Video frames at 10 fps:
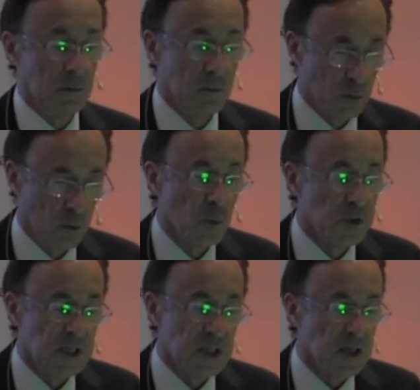we'll
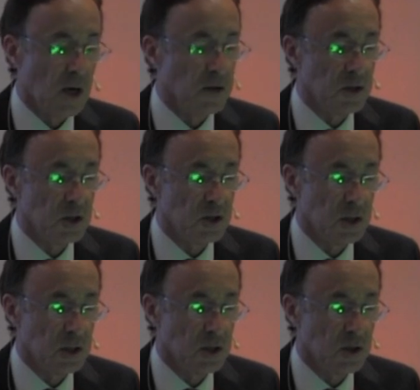see the other the
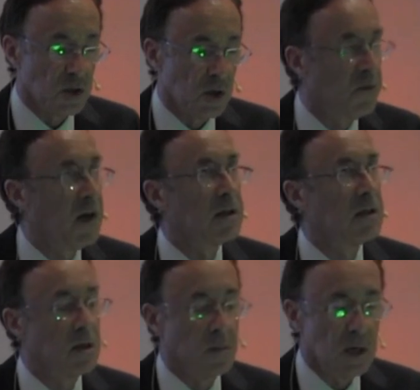tissues that are affected
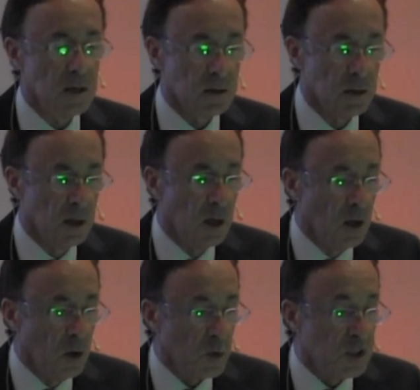in a minute.
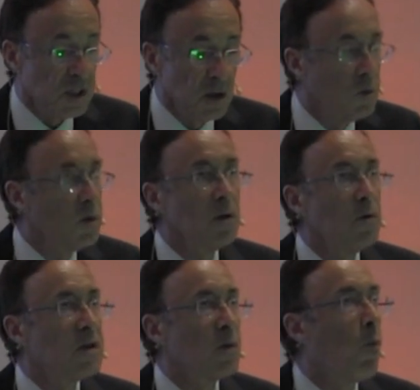We're still only
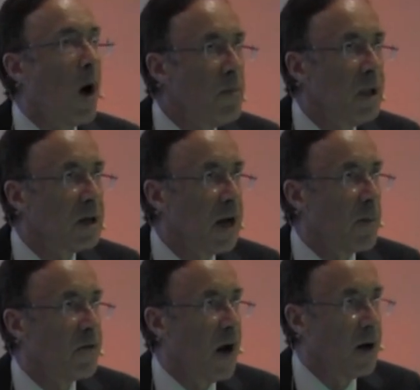losing 1 milligram
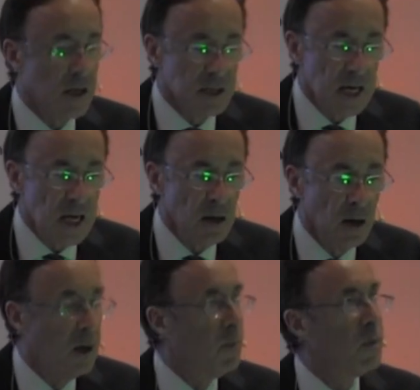of iron a day,
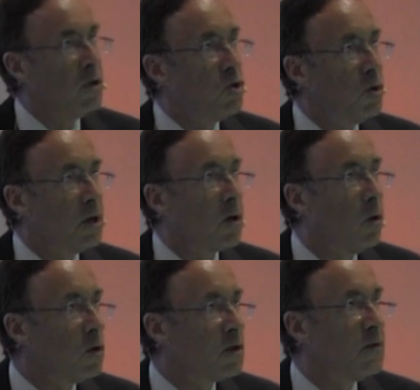but during the
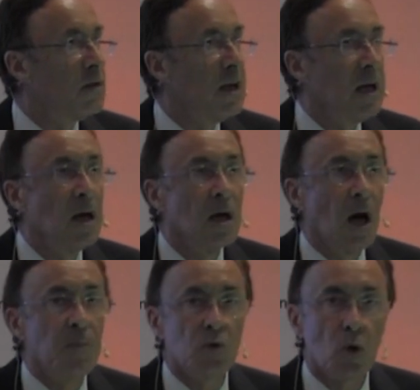course of the day,
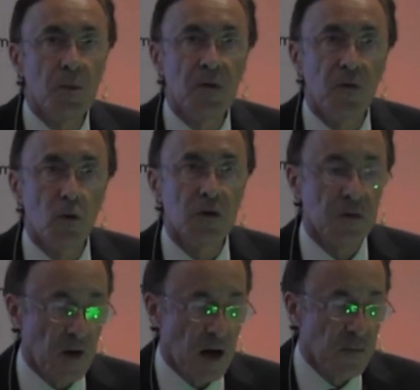absorbing 4 to
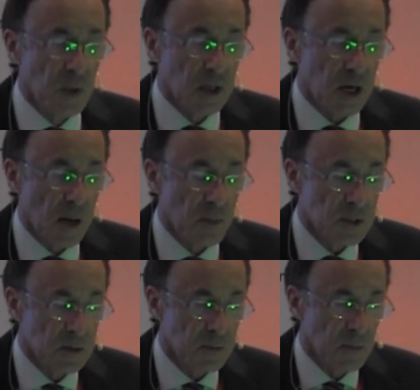5 milligrams.
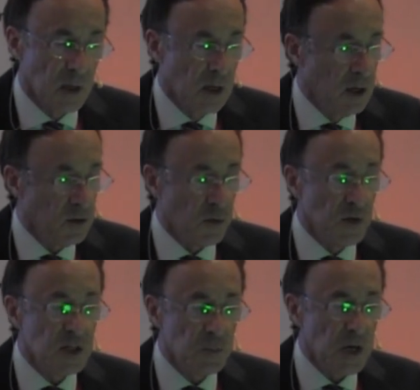Now,
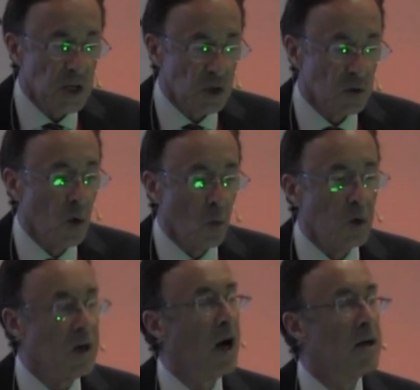this patient
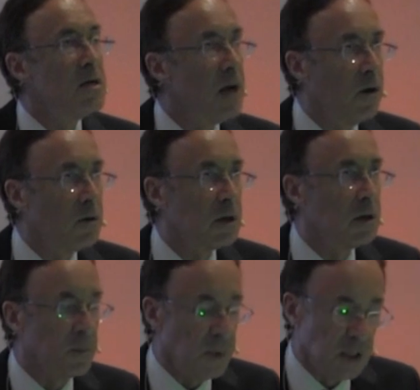would
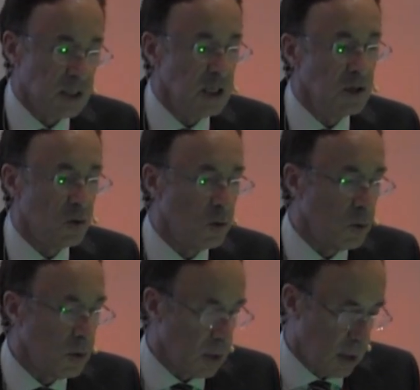undoubtedly be
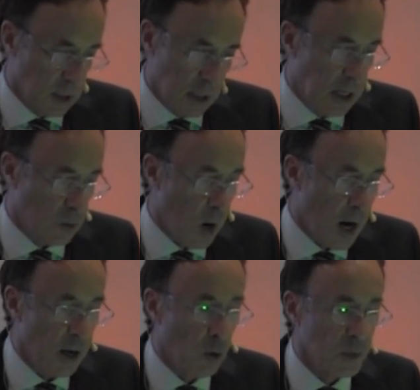
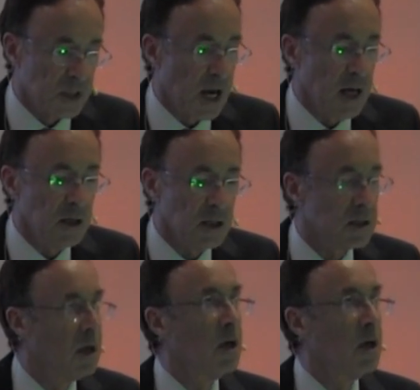C2-8Y homozygous.